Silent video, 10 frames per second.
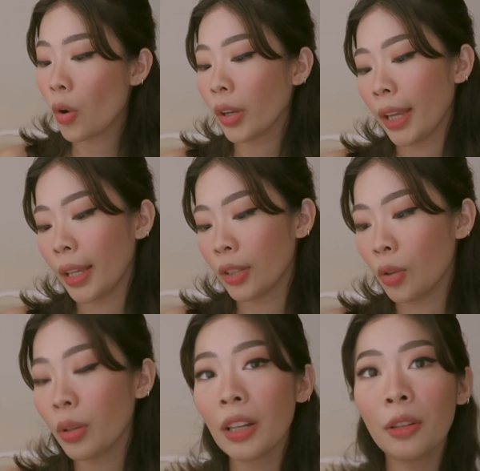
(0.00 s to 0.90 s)
Okay,
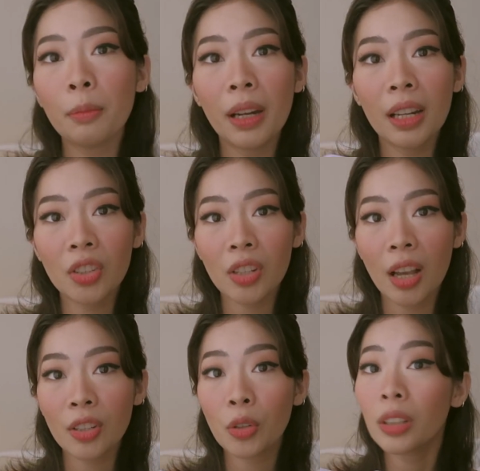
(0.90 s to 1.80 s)
so ganun pala
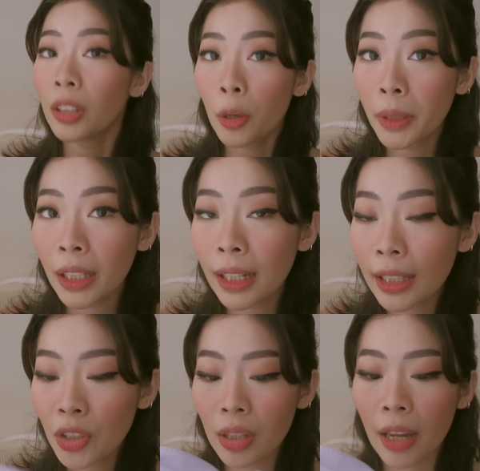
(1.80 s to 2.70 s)
siya. So, hindi ko pa
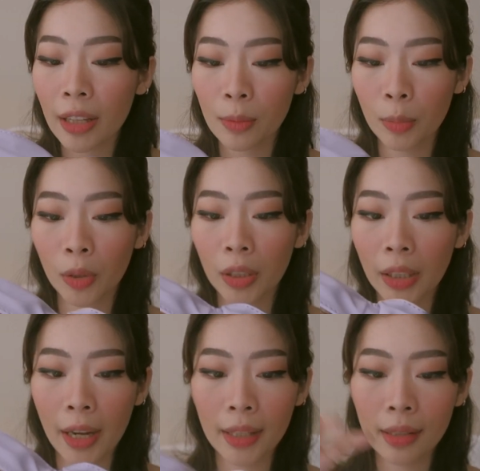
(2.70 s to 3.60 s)
talaga siya
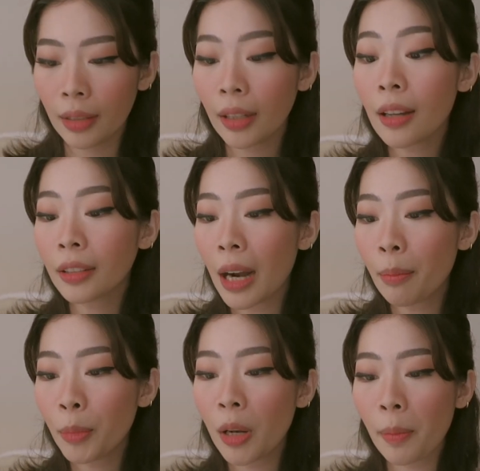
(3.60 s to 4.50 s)
na-explore, guys.
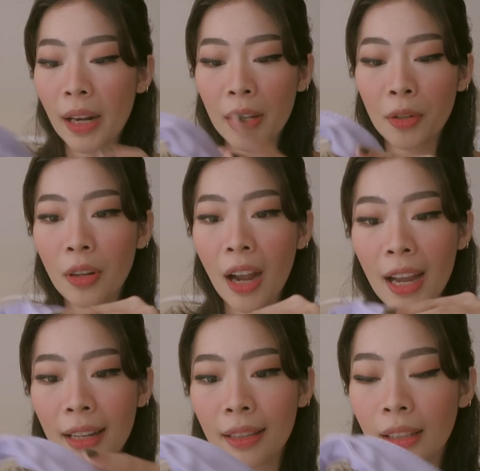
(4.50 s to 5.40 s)
Naka-crumple pala yung
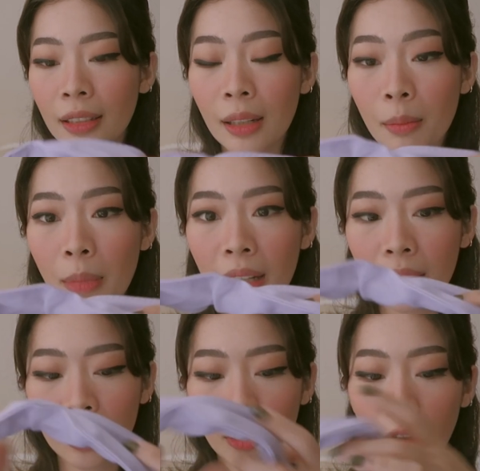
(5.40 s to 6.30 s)
handle ng
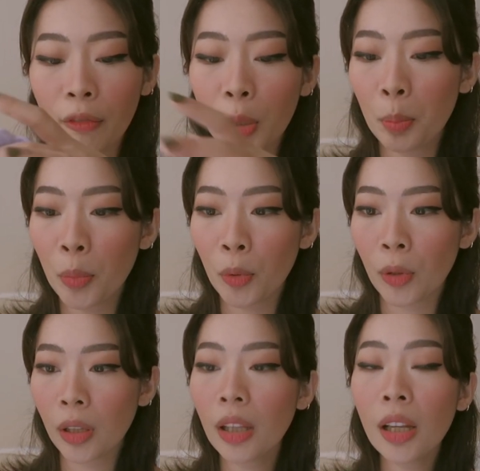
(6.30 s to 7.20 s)
bag na to. If you
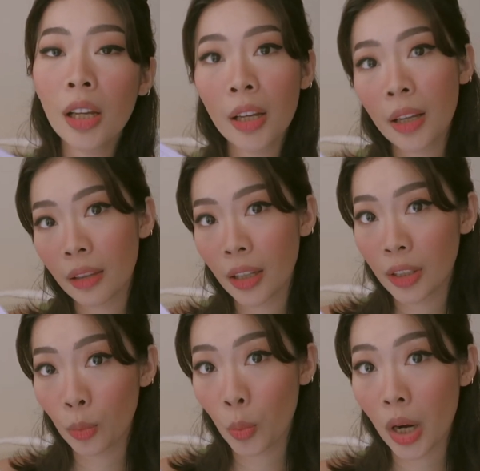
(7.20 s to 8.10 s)
pull
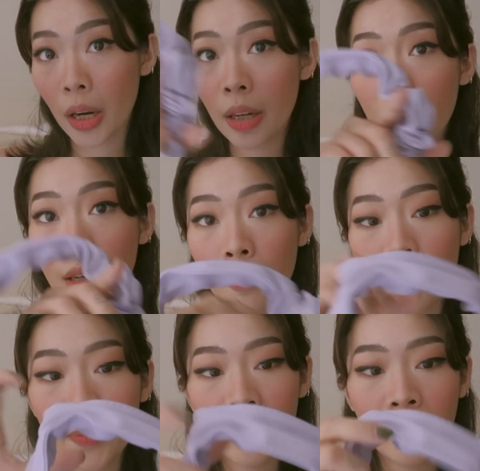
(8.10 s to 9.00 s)
this one,
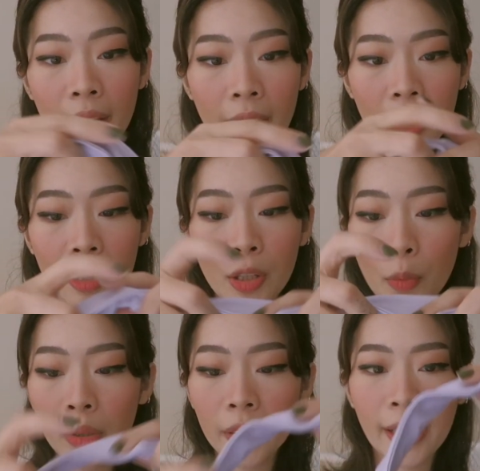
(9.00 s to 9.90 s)
and
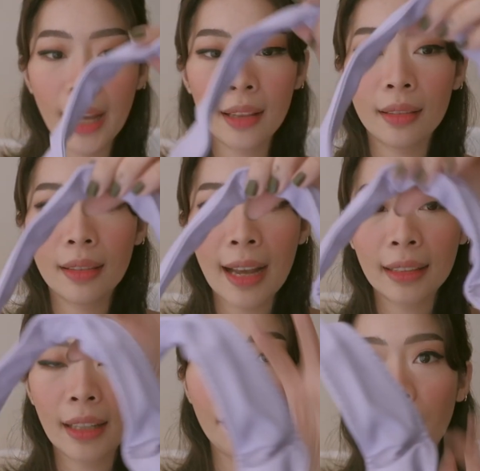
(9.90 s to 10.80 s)
you will get
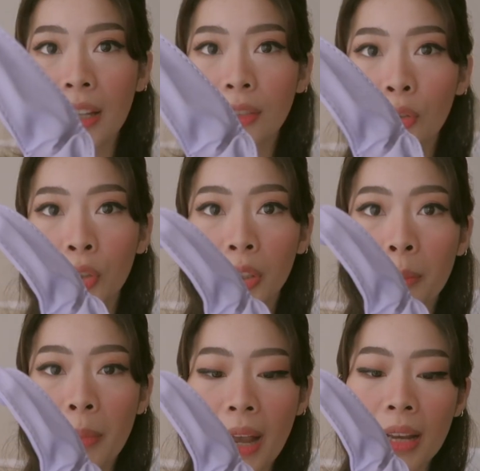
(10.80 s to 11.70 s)
that effect to your
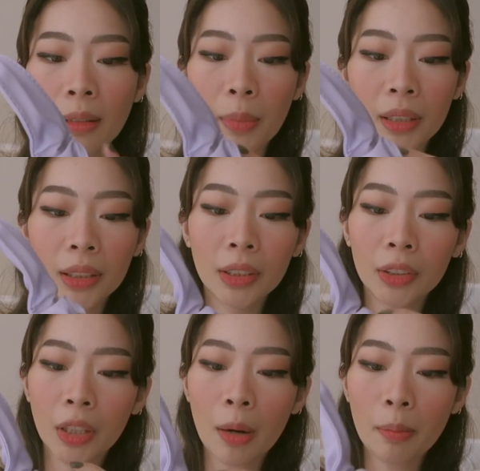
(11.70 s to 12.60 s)
bag. Parang
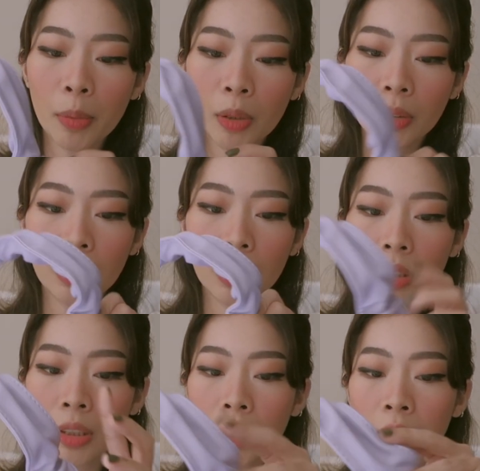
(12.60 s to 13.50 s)
crumpled,
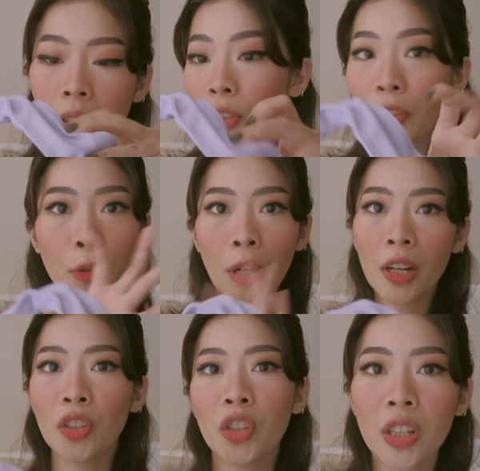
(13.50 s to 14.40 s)

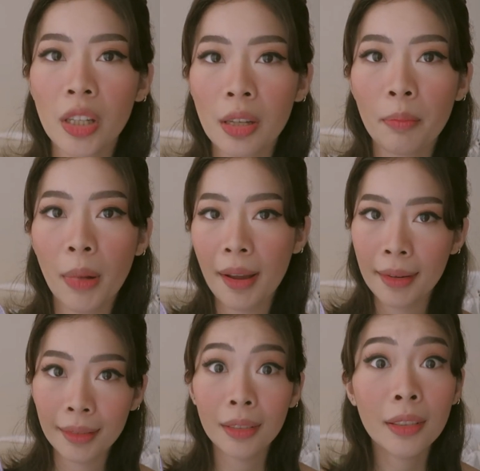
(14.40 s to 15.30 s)
scrunchy bag.